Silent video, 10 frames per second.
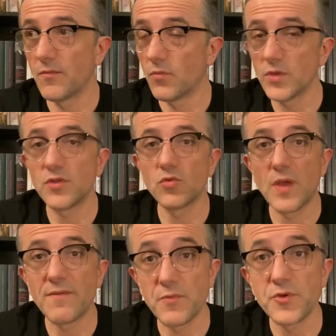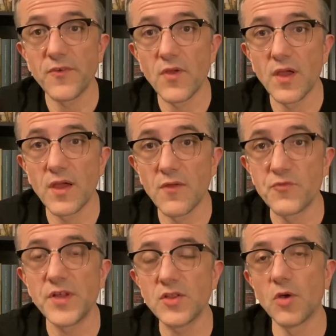wanted to have a
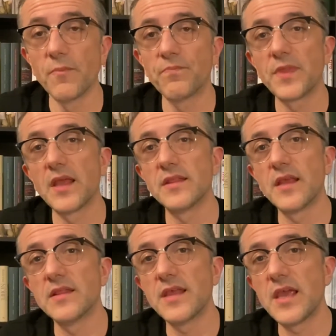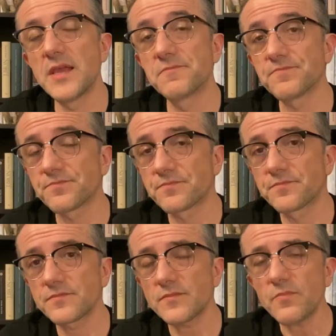freedom, and they
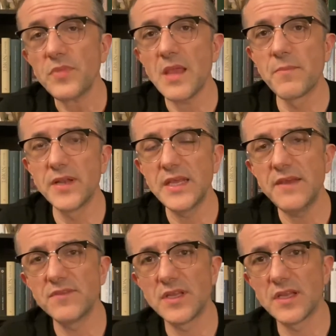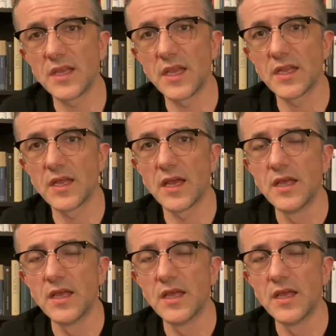believed in a